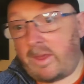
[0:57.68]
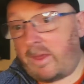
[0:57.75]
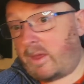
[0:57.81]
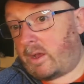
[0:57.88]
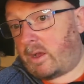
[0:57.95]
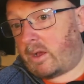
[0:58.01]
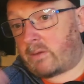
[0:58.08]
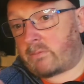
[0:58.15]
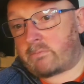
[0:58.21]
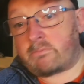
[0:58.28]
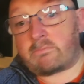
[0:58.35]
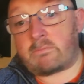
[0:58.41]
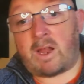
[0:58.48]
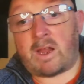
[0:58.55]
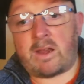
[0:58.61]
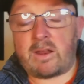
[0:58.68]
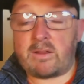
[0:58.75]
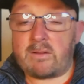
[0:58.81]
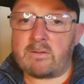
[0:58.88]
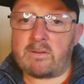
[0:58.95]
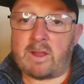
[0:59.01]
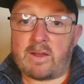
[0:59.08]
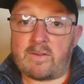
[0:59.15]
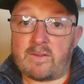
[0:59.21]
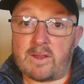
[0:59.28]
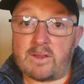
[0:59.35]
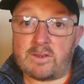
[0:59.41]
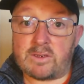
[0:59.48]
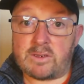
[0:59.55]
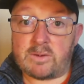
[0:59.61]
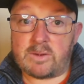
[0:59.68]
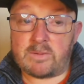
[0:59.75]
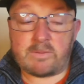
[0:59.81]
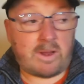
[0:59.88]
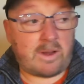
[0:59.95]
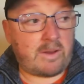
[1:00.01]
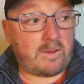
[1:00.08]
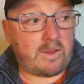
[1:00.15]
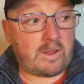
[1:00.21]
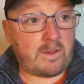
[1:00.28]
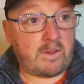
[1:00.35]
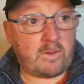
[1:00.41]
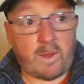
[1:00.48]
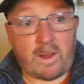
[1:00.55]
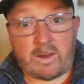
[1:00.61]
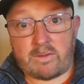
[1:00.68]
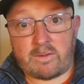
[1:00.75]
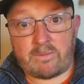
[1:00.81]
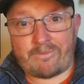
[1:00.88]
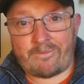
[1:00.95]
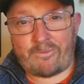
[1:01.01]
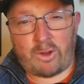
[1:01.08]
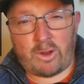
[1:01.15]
like an extension to it kind of thing, as well as a few little